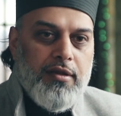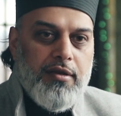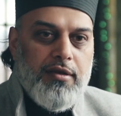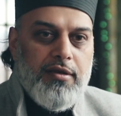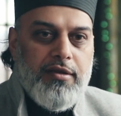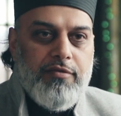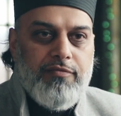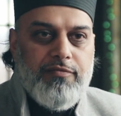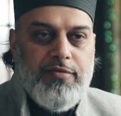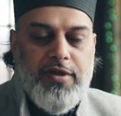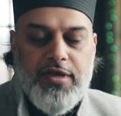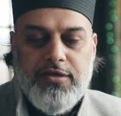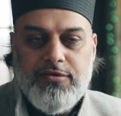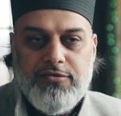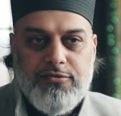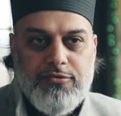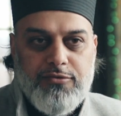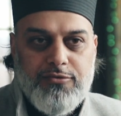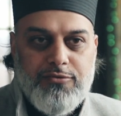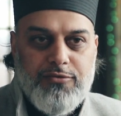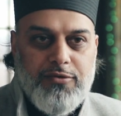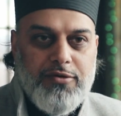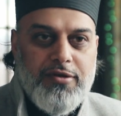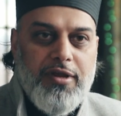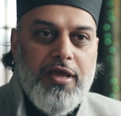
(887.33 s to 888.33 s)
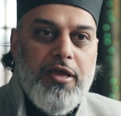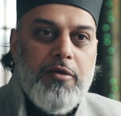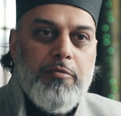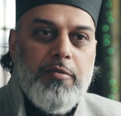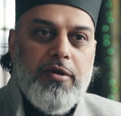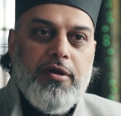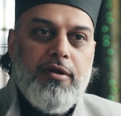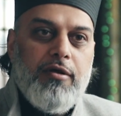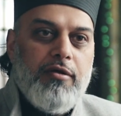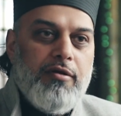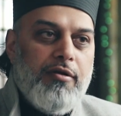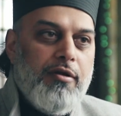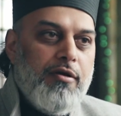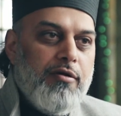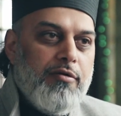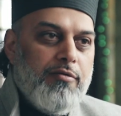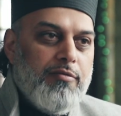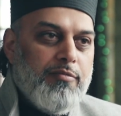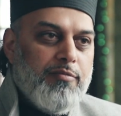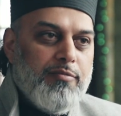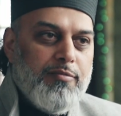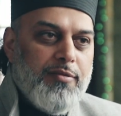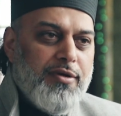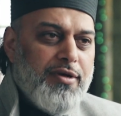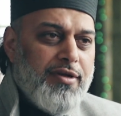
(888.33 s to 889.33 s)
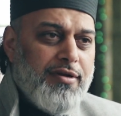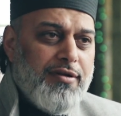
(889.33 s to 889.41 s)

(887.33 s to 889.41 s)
live next door to a neighbour and not know them,